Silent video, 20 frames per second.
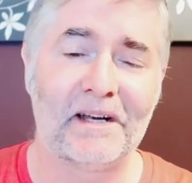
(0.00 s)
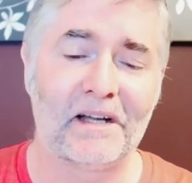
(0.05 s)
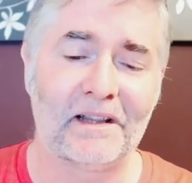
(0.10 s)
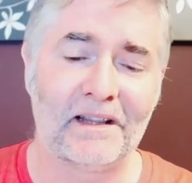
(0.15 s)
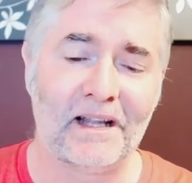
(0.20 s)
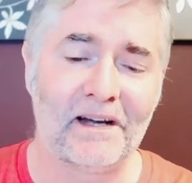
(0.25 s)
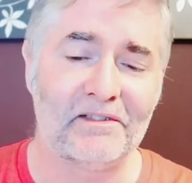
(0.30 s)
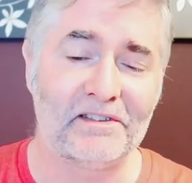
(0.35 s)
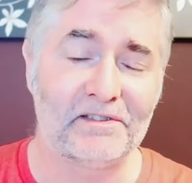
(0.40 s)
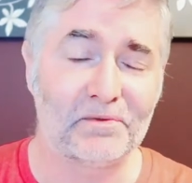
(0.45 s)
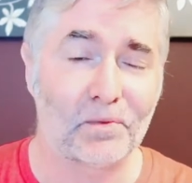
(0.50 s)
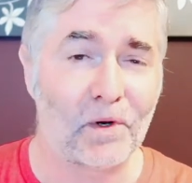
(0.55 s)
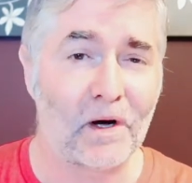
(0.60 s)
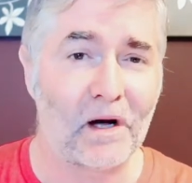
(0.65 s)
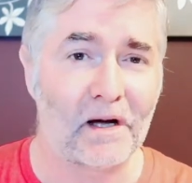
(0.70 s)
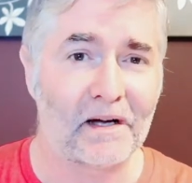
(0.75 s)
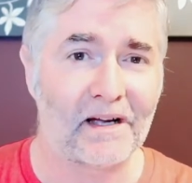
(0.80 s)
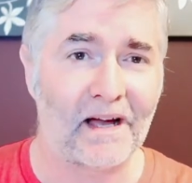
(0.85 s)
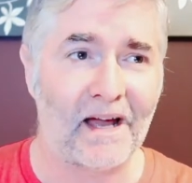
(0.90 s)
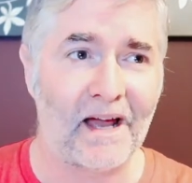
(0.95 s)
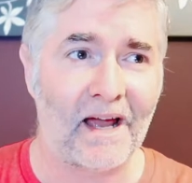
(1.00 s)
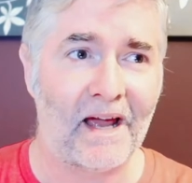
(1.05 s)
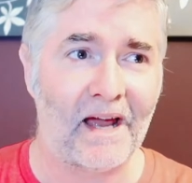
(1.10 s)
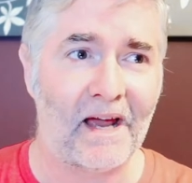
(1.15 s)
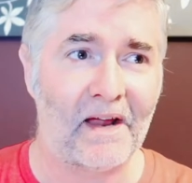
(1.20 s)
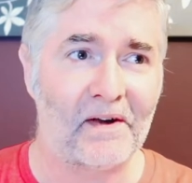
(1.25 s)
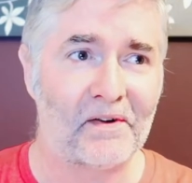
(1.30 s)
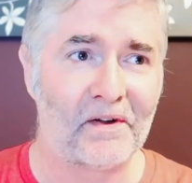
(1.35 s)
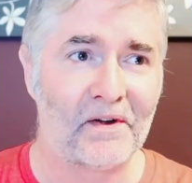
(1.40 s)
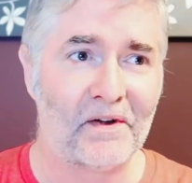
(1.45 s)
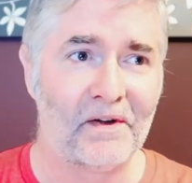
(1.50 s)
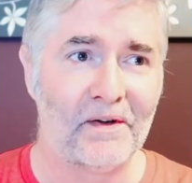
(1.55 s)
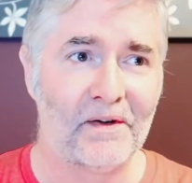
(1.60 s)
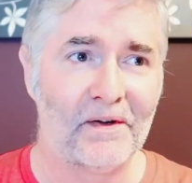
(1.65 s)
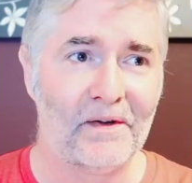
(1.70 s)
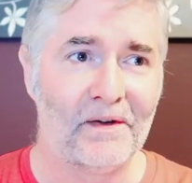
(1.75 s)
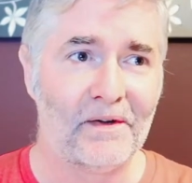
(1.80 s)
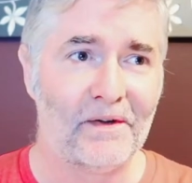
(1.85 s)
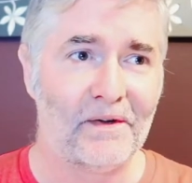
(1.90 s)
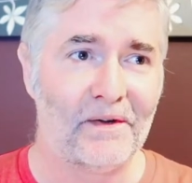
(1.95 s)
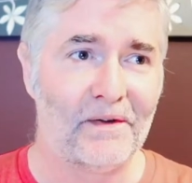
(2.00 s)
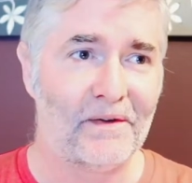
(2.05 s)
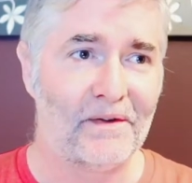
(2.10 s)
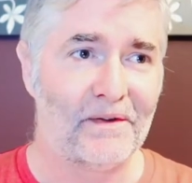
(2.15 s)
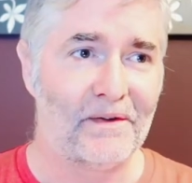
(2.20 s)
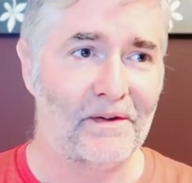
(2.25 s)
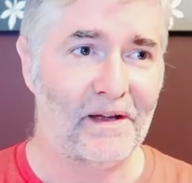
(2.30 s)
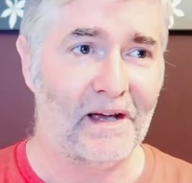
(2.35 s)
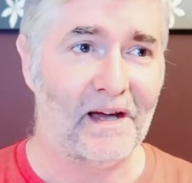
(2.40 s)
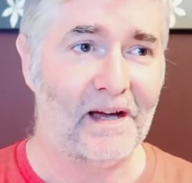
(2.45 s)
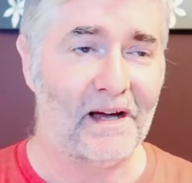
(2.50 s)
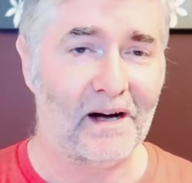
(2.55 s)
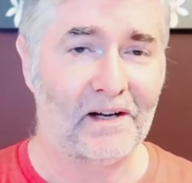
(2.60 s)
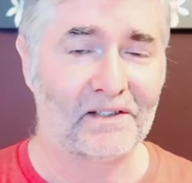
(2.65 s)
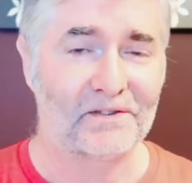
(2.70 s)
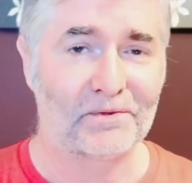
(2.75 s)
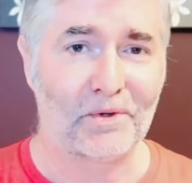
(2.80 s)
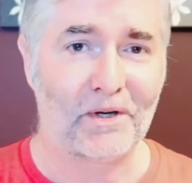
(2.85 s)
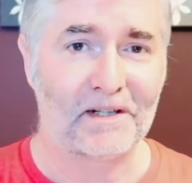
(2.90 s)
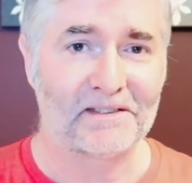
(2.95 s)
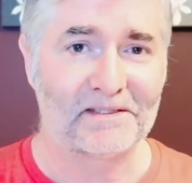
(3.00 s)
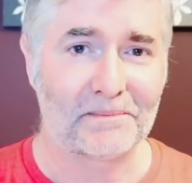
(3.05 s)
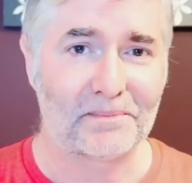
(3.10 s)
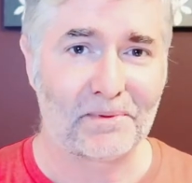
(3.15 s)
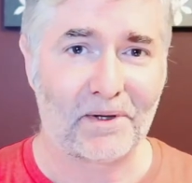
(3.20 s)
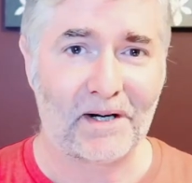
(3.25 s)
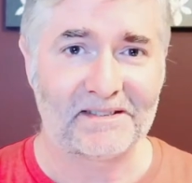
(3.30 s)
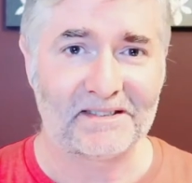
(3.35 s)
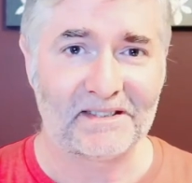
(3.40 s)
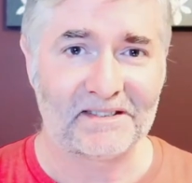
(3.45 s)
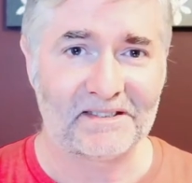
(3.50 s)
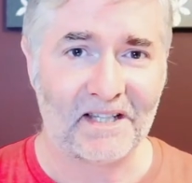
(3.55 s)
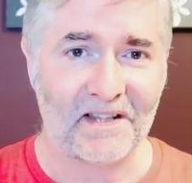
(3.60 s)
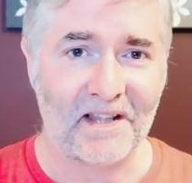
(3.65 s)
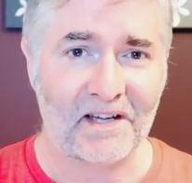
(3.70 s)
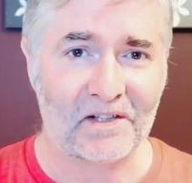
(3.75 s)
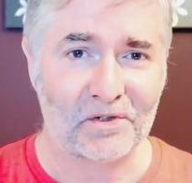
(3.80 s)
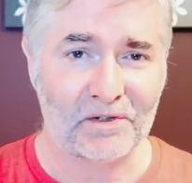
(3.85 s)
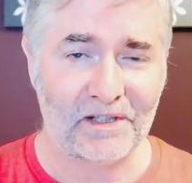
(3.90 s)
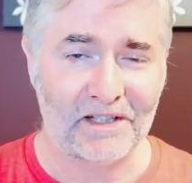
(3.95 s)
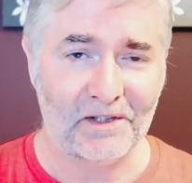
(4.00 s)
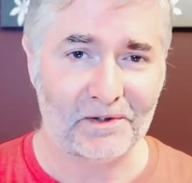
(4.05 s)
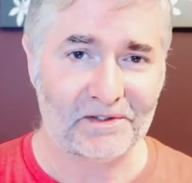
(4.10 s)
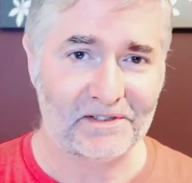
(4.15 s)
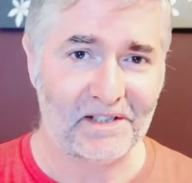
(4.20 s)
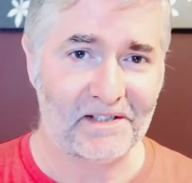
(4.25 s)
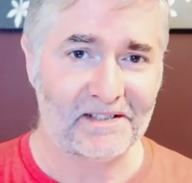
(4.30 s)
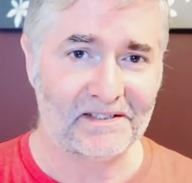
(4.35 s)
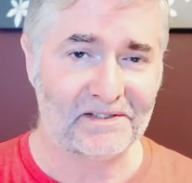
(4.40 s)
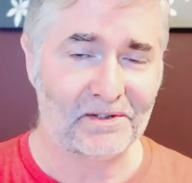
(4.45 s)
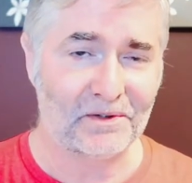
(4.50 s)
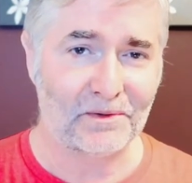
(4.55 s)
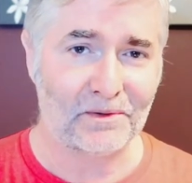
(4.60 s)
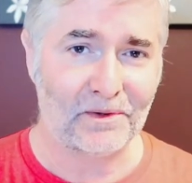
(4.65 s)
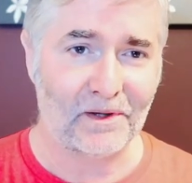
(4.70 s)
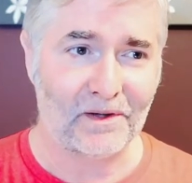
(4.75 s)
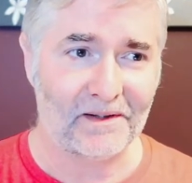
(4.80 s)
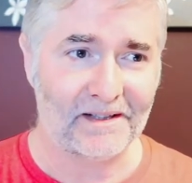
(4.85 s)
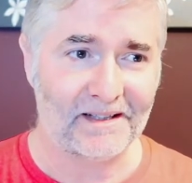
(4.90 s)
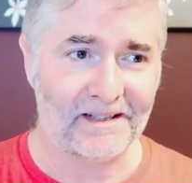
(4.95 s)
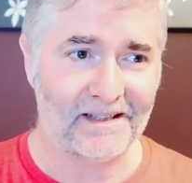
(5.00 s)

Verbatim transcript: I love his work, and yeah, I was quite surprised to see that he was in this little